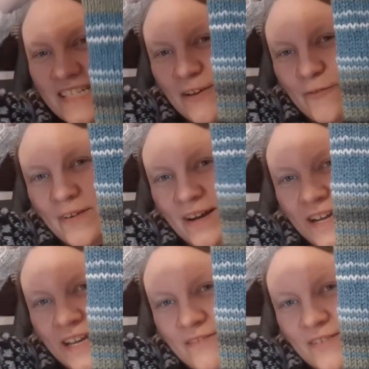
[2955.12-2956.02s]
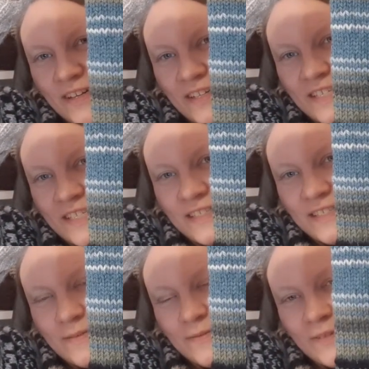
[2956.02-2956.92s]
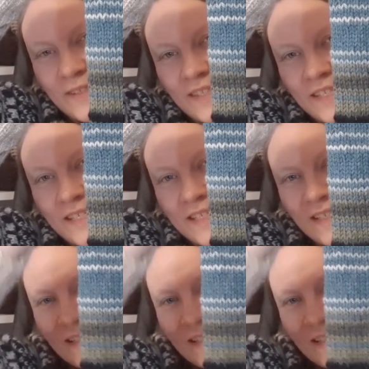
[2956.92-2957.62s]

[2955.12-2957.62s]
is how far I have gotten with this